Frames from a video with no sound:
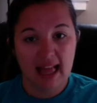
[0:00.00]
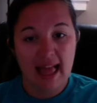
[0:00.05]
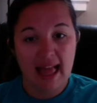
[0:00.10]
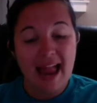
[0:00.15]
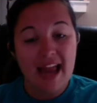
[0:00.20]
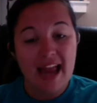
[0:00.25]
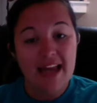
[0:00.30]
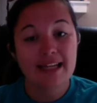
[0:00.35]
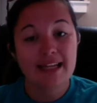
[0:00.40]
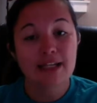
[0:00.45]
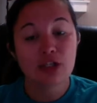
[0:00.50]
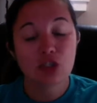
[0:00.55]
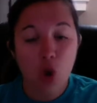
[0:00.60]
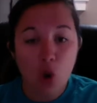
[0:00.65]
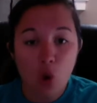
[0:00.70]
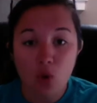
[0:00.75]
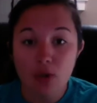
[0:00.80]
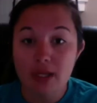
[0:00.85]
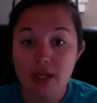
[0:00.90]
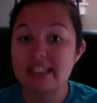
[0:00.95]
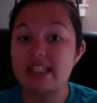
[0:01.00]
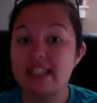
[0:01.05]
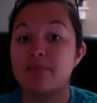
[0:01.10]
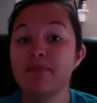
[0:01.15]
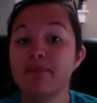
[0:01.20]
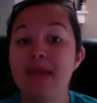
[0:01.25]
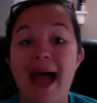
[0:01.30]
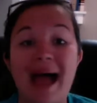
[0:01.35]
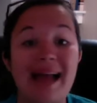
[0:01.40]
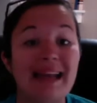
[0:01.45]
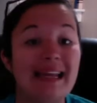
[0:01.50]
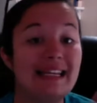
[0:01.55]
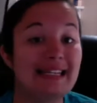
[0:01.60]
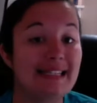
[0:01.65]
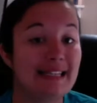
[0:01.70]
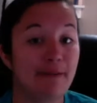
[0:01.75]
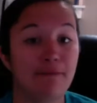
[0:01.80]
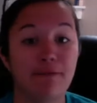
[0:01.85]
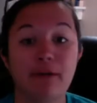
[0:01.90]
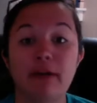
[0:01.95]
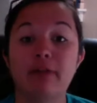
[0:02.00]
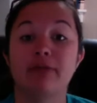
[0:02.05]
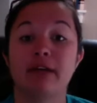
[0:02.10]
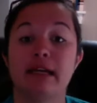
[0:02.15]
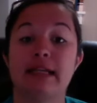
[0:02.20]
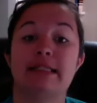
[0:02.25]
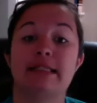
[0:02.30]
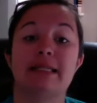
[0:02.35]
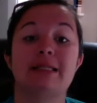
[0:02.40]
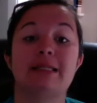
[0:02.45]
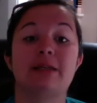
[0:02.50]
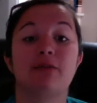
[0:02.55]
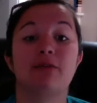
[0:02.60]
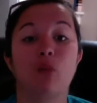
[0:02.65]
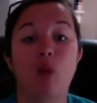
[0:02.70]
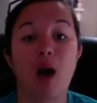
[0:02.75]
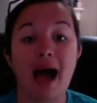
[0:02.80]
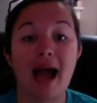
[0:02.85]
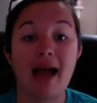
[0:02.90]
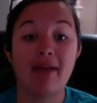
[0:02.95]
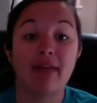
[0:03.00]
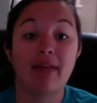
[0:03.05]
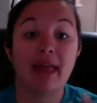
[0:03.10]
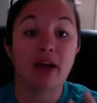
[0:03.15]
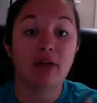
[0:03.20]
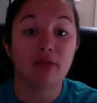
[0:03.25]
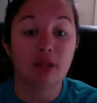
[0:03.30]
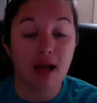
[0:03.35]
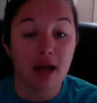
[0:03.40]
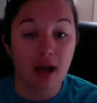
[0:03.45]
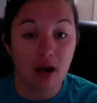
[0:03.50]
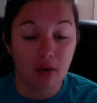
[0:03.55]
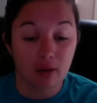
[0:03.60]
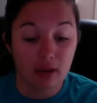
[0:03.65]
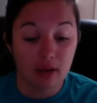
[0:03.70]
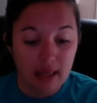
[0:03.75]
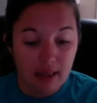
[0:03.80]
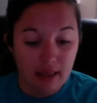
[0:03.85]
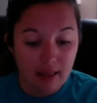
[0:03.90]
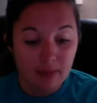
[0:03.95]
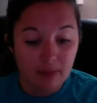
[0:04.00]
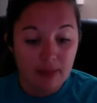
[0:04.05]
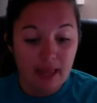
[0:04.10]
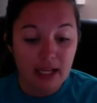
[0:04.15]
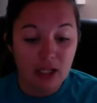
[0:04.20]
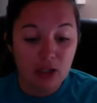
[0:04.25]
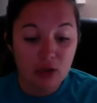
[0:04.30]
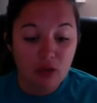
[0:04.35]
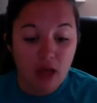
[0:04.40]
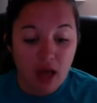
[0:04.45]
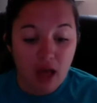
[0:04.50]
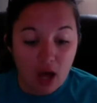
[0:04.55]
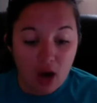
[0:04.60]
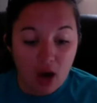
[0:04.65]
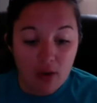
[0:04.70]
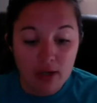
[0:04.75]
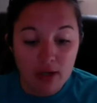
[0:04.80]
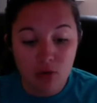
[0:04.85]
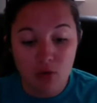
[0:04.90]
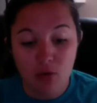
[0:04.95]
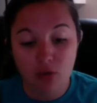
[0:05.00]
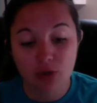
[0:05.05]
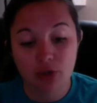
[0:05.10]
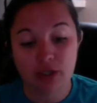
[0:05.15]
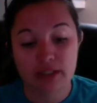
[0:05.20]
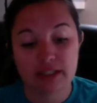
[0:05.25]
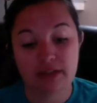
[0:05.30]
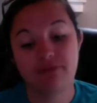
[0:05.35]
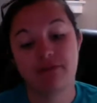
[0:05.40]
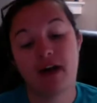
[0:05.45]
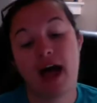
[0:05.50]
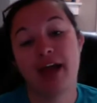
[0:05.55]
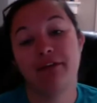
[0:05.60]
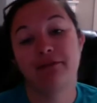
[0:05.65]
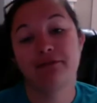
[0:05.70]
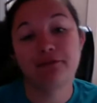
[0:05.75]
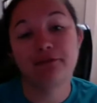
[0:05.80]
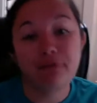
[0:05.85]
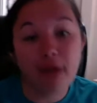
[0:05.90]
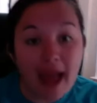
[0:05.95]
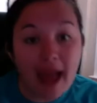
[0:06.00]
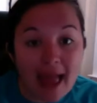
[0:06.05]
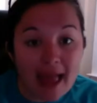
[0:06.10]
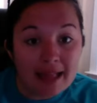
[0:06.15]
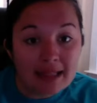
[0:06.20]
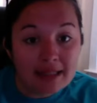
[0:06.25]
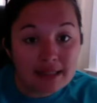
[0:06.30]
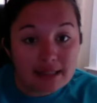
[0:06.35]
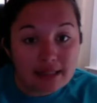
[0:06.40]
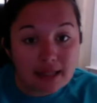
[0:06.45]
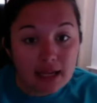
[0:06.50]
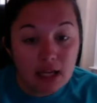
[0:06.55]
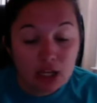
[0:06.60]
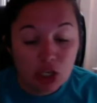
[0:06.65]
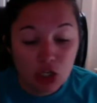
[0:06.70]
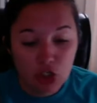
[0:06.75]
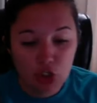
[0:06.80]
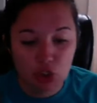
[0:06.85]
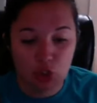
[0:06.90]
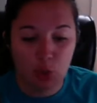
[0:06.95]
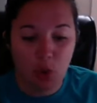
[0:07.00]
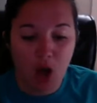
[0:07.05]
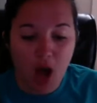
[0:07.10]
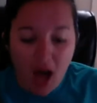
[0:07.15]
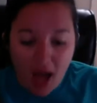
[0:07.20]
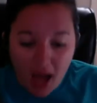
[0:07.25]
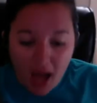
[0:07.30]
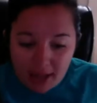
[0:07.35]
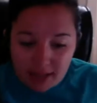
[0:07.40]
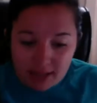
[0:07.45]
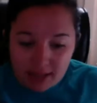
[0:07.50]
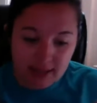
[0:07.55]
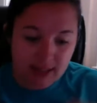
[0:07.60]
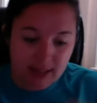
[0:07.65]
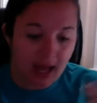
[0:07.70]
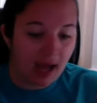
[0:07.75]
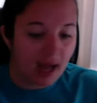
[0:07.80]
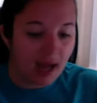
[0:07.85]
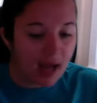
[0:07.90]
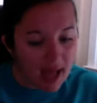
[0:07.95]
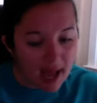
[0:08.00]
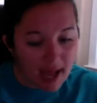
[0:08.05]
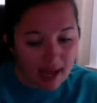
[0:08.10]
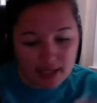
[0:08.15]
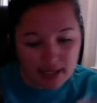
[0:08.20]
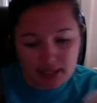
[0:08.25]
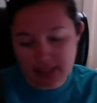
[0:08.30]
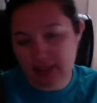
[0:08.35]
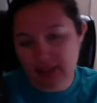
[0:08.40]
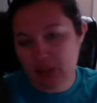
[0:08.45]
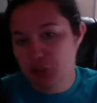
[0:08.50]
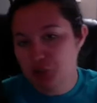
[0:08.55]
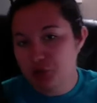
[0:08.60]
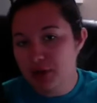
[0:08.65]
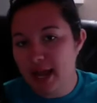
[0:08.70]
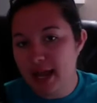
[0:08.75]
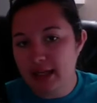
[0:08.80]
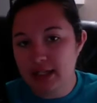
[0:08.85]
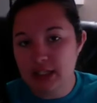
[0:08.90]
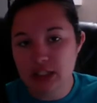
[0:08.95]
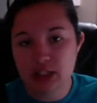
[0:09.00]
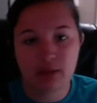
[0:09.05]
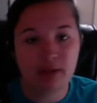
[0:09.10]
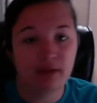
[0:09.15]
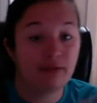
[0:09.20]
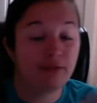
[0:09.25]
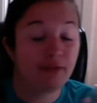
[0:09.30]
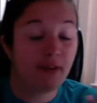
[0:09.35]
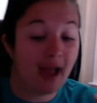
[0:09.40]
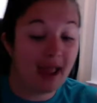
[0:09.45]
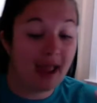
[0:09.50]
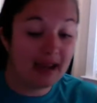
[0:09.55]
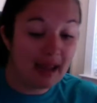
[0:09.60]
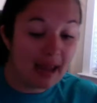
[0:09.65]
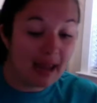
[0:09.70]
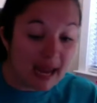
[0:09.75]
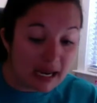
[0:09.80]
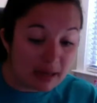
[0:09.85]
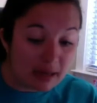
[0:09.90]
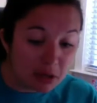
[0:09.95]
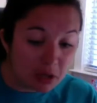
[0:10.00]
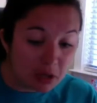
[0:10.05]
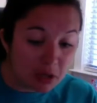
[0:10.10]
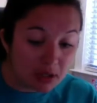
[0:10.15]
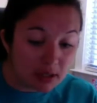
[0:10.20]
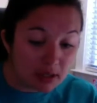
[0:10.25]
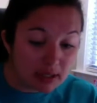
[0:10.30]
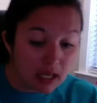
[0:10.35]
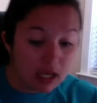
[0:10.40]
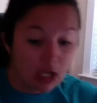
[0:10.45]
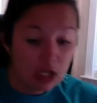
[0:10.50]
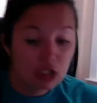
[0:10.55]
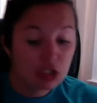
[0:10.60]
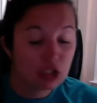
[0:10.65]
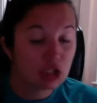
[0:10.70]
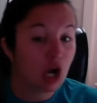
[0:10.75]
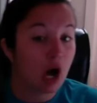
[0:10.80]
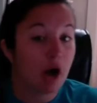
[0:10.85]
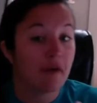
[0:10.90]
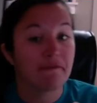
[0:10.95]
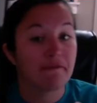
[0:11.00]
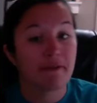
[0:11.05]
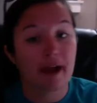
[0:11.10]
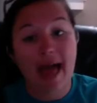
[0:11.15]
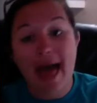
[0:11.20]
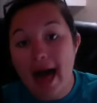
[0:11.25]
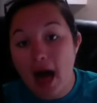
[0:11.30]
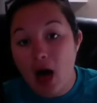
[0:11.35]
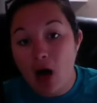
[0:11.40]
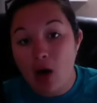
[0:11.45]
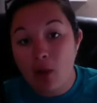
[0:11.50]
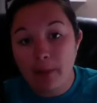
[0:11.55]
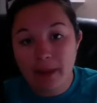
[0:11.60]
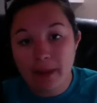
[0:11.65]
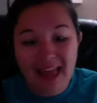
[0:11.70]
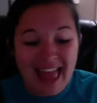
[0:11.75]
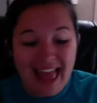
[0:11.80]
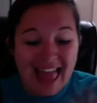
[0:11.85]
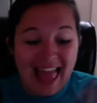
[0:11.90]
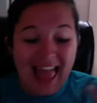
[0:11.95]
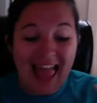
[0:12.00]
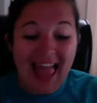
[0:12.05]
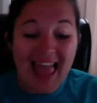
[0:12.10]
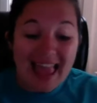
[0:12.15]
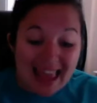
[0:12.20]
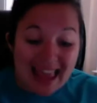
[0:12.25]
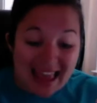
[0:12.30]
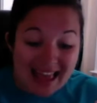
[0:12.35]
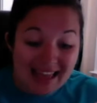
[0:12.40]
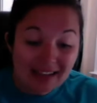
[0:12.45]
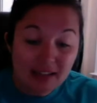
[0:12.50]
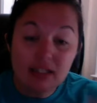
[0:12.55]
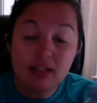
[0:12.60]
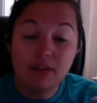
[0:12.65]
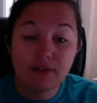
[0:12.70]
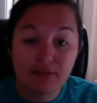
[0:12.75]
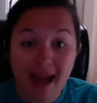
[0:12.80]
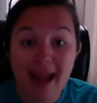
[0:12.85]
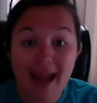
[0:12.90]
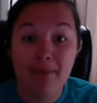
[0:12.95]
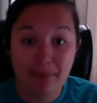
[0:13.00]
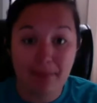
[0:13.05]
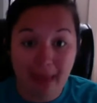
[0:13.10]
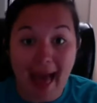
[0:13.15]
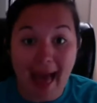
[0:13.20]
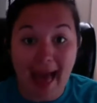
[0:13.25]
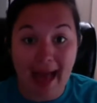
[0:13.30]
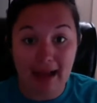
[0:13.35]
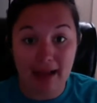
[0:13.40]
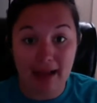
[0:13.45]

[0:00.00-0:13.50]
And it told us many different reasons of why they glow. They glow in order to find friends, to hunt, to hide, to trick, to invite animals, to call for help, and to fight back.